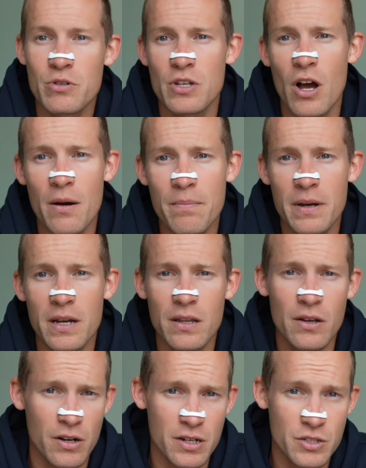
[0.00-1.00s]
it was
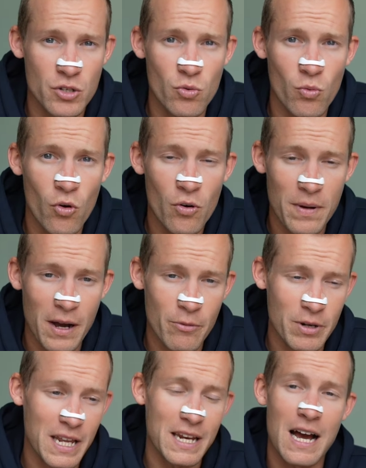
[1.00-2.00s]
uphill or got too warm, I
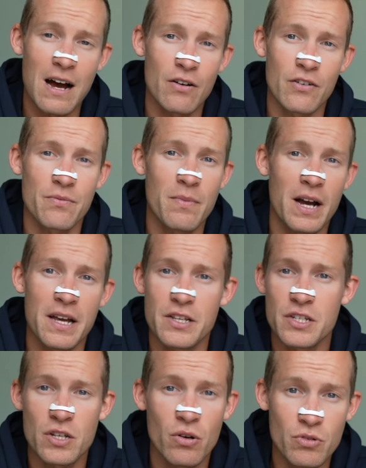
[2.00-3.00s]
would get out of my
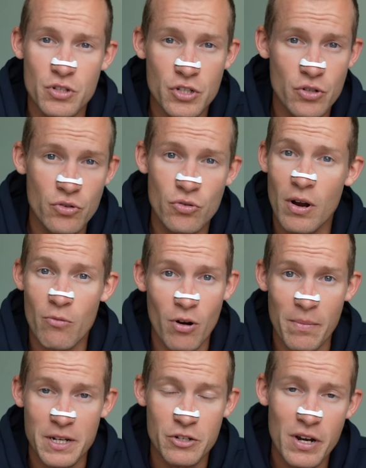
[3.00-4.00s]
zone two
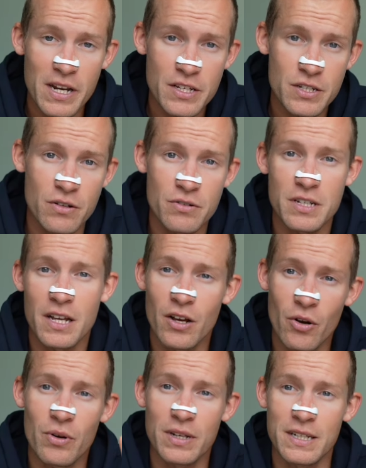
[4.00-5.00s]
aerobic training zones and
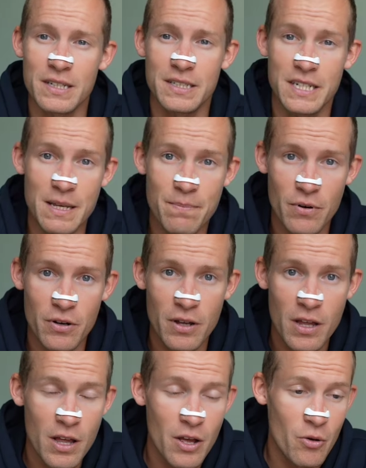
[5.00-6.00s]
go a little
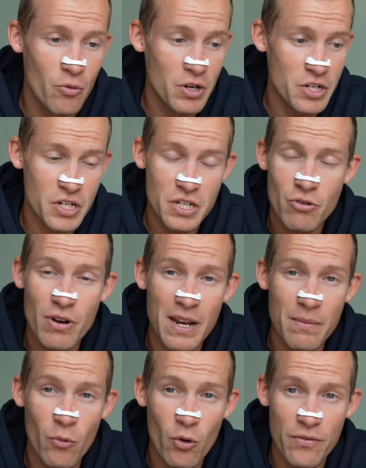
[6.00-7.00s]
deeper, which just
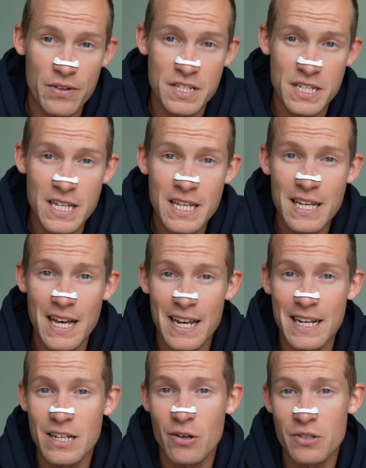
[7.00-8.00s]
created more fatigue
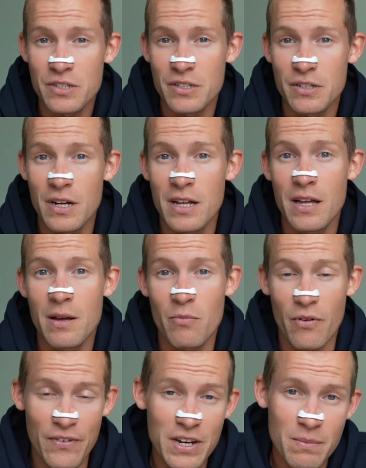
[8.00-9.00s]
and it also
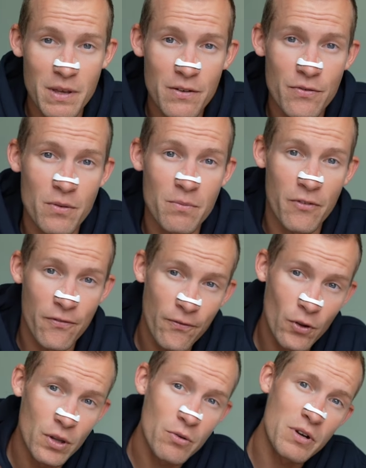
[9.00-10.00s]
prevented me from
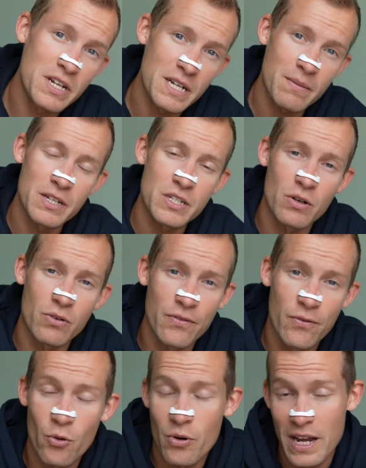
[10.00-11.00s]
fully reaching my zone
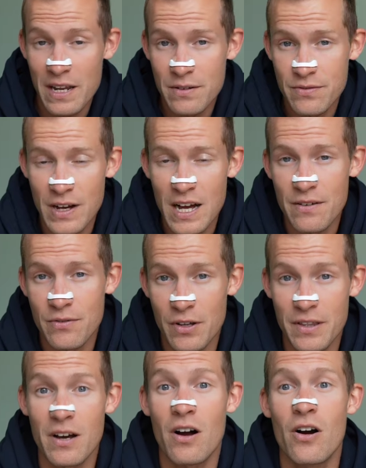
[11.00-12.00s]
four and five
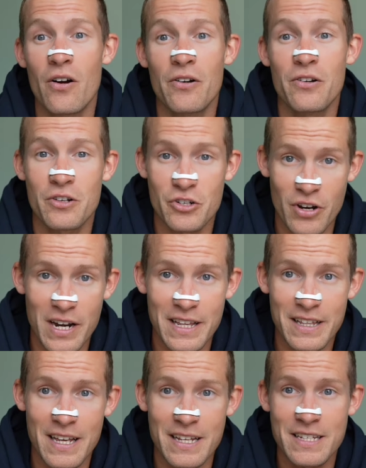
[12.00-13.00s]
on the harder
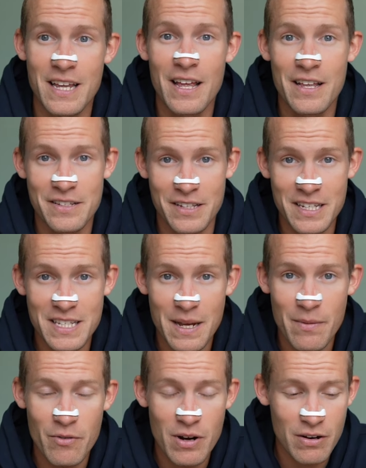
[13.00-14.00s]
training days. So this
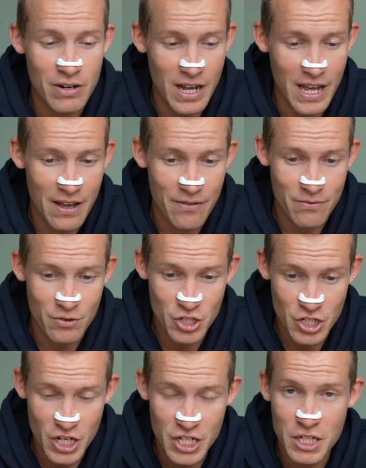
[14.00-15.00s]
time around, I
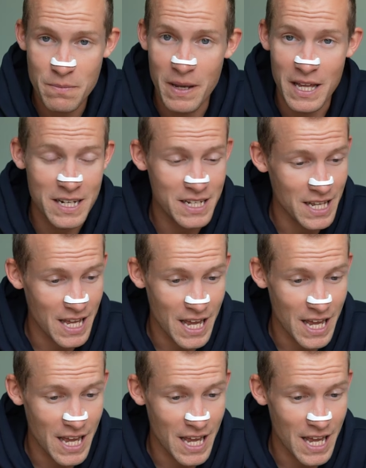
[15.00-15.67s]
have just spent